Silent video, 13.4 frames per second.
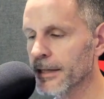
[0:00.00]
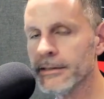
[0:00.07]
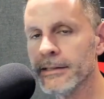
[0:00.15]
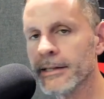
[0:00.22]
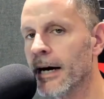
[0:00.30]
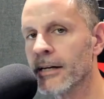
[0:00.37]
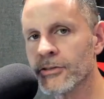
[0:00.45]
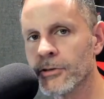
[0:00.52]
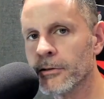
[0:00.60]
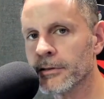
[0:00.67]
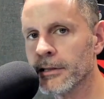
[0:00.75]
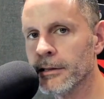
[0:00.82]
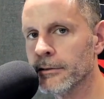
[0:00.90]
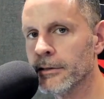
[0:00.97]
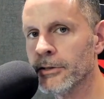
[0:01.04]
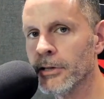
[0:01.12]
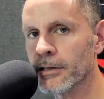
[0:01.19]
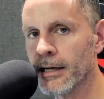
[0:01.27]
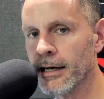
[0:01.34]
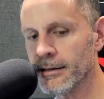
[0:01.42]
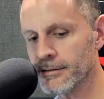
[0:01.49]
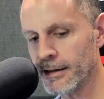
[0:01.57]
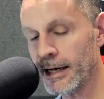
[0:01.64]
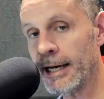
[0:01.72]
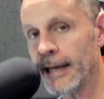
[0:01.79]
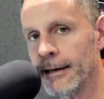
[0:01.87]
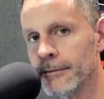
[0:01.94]
You got to start the young guys,
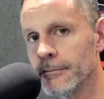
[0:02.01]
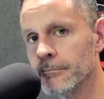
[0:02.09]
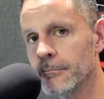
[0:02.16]
Ant,